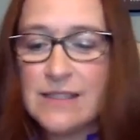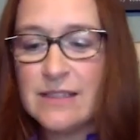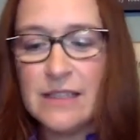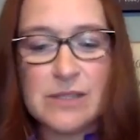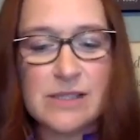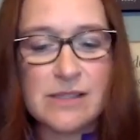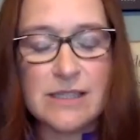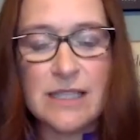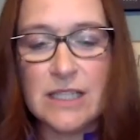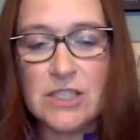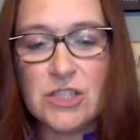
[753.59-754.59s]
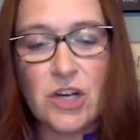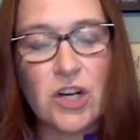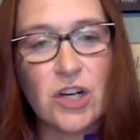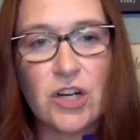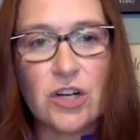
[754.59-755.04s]
It was getting
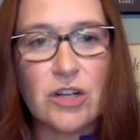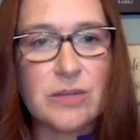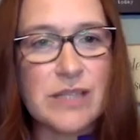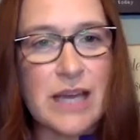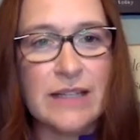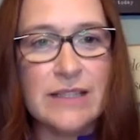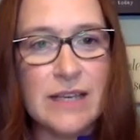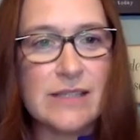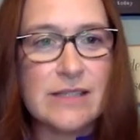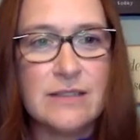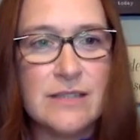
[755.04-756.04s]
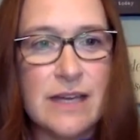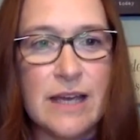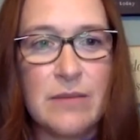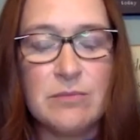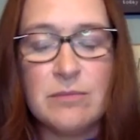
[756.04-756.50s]
darker. It was kind of dusk
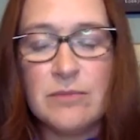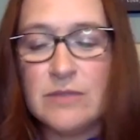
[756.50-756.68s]
time mm-hmm.